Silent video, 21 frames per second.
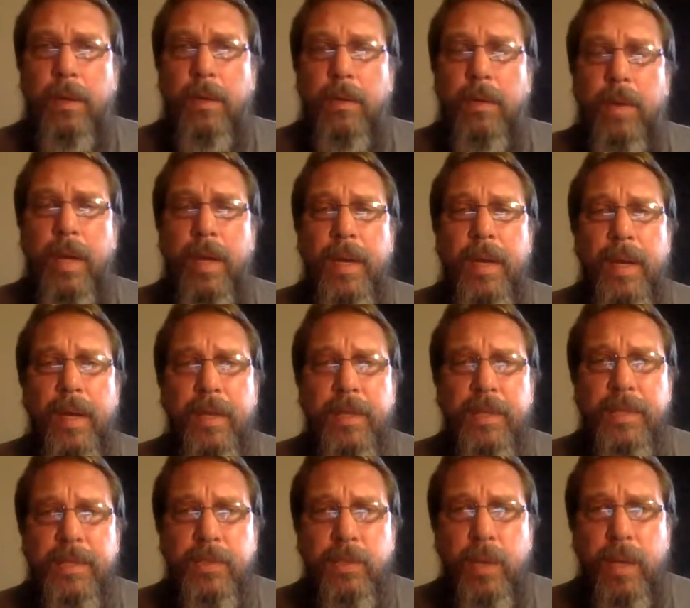right now
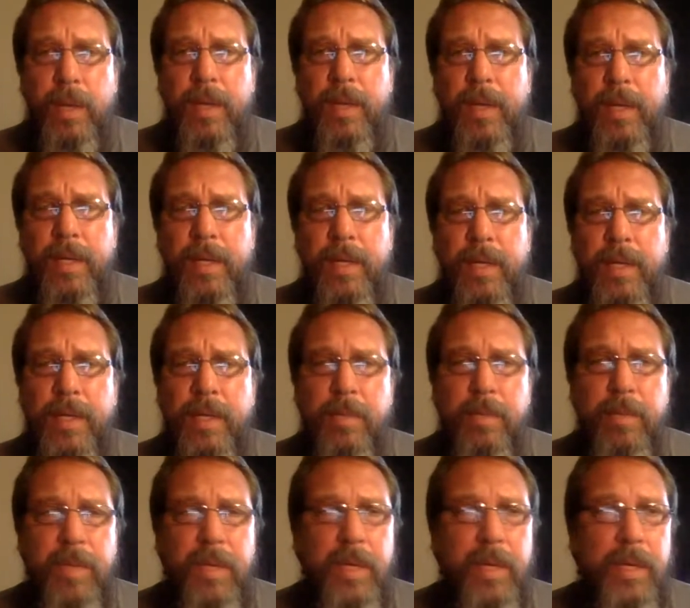this is where I kind of need to
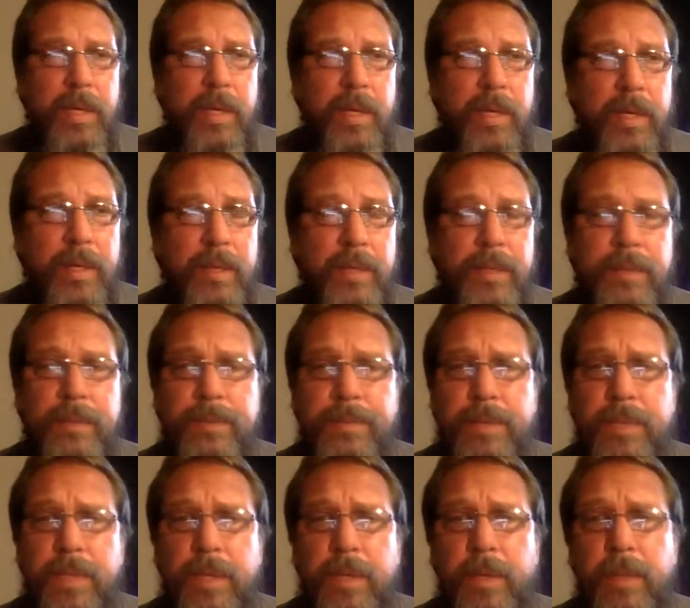be.
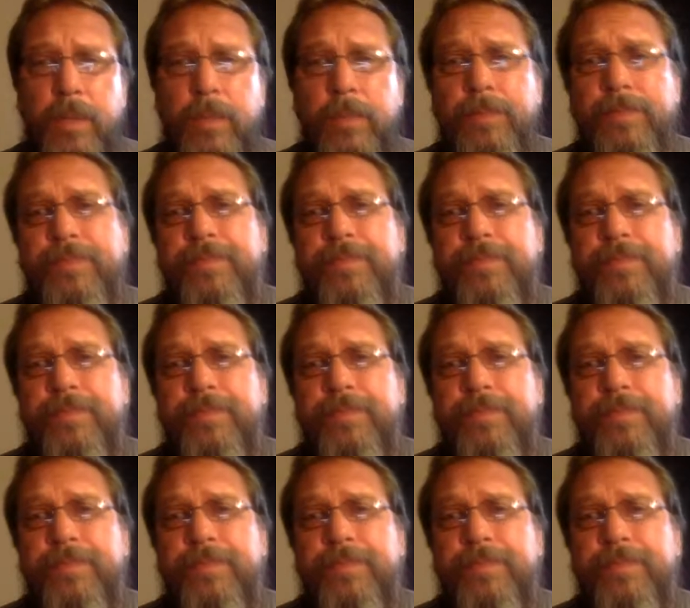So,